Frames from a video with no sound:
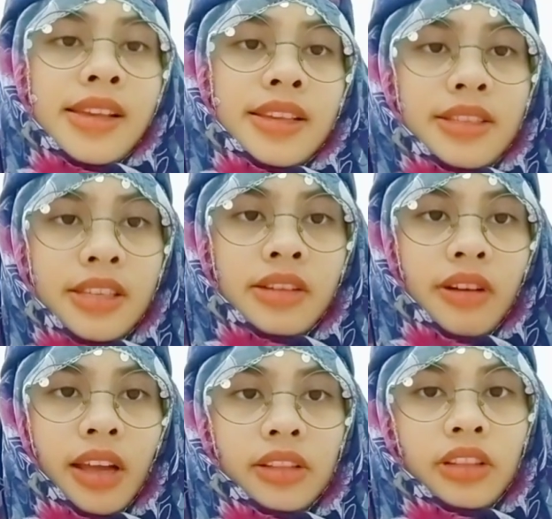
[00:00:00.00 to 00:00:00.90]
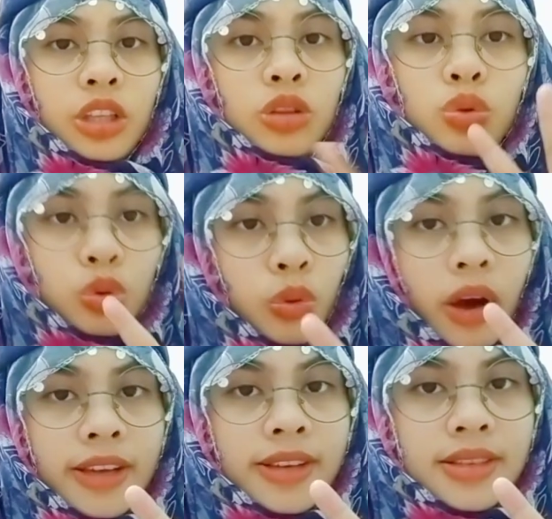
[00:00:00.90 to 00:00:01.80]
She writing
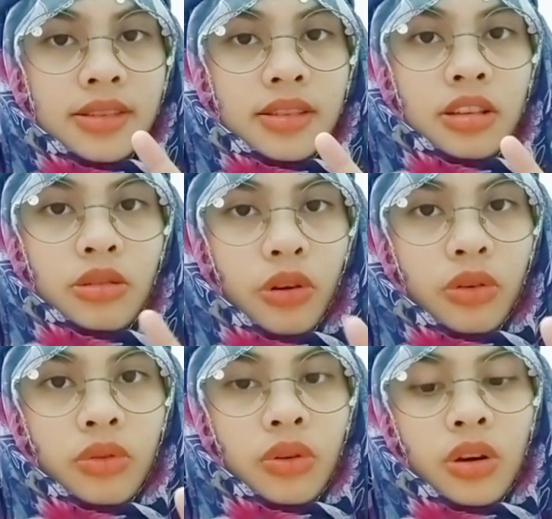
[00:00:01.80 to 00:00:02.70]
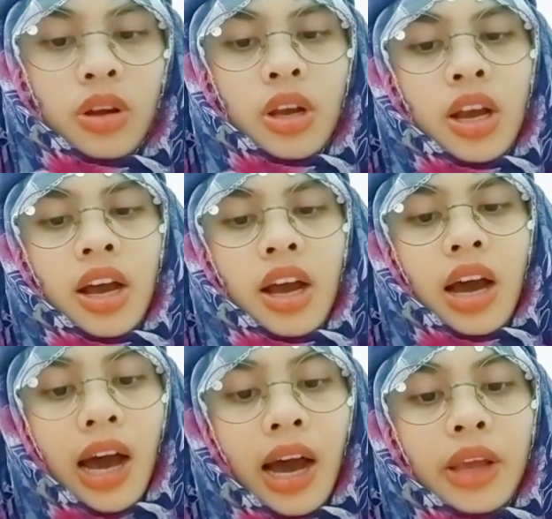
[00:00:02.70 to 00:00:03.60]
twice, you know.
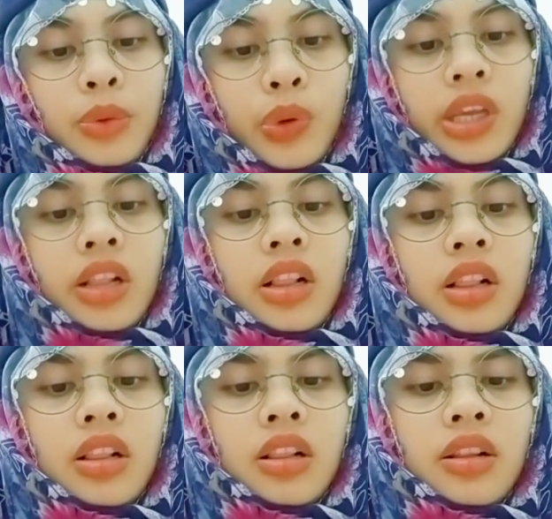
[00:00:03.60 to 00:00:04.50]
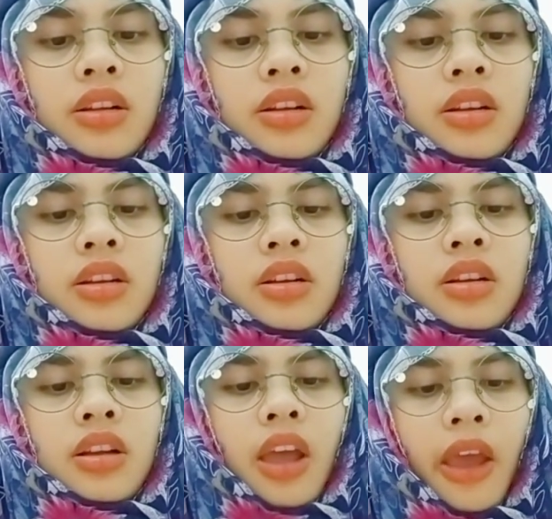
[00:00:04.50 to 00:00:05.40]
I will
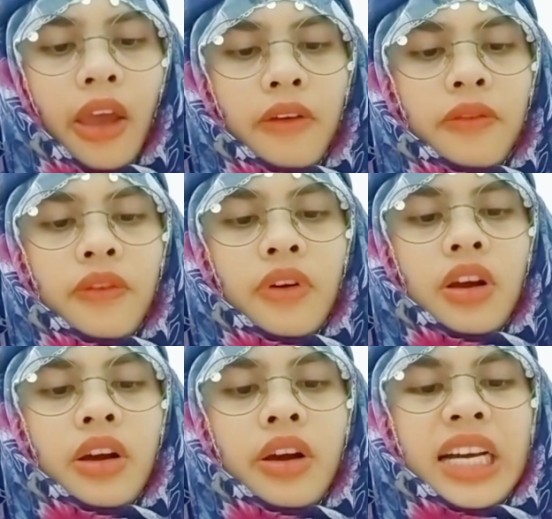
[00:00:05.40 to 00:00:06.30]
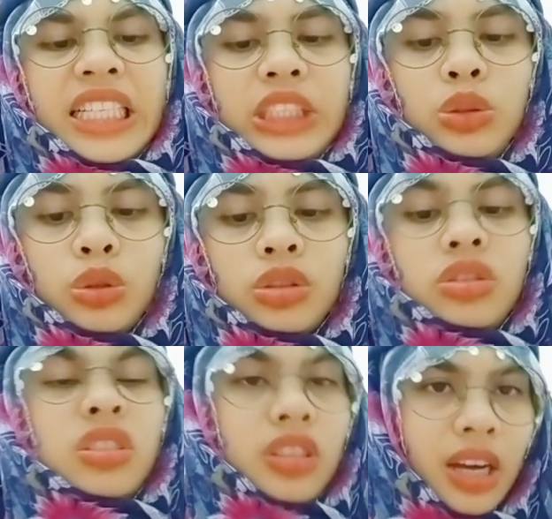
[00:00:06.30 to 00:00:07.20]
have a good
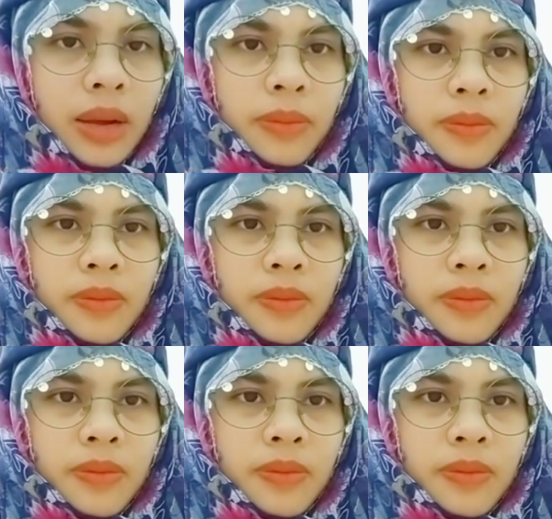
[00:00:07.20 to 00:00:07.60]
time.